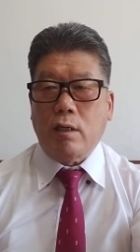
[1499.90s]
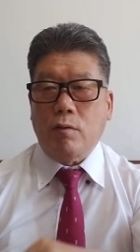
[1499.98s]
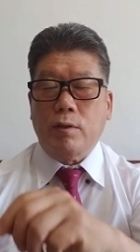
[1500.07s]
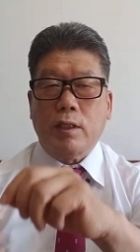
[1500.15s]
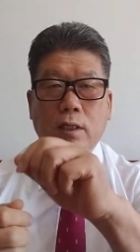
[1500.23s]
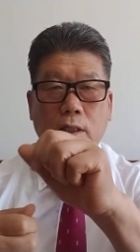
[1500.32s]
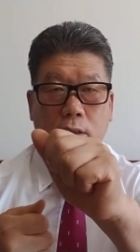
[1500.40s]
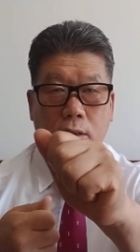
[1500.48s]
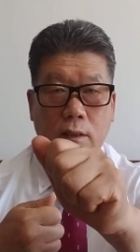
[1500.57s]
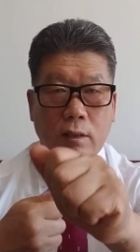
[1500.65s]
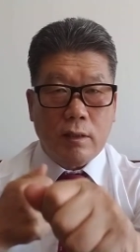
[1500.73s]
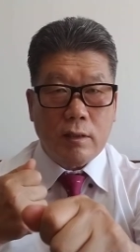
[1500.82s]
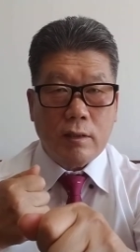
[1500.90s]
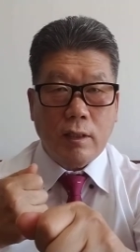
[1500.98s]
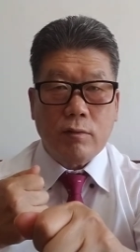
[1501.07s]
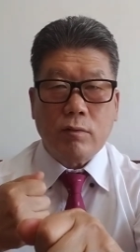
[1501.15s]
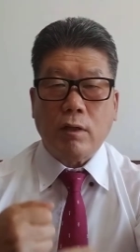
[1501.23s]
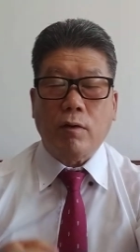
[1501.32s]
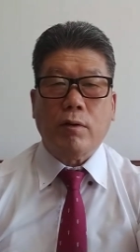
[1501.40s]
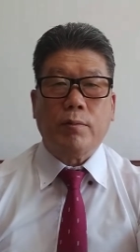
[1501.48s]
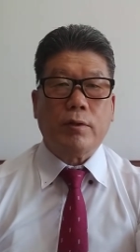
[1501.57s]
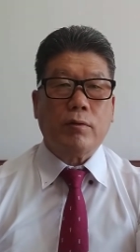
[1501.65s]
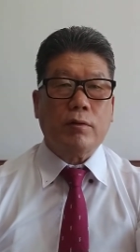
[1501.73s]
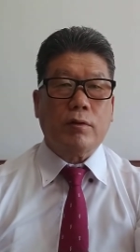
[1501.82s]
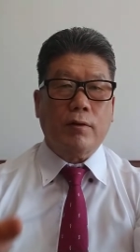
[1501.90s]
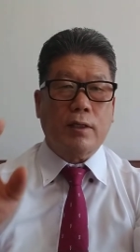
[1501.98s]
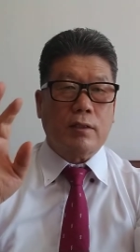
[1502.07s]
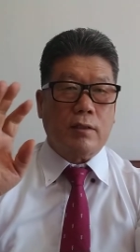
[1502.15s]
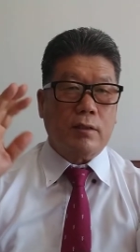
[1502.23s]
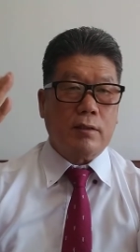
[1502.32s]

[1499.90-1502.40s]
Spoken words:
we can sell $2 bond. Otherwise,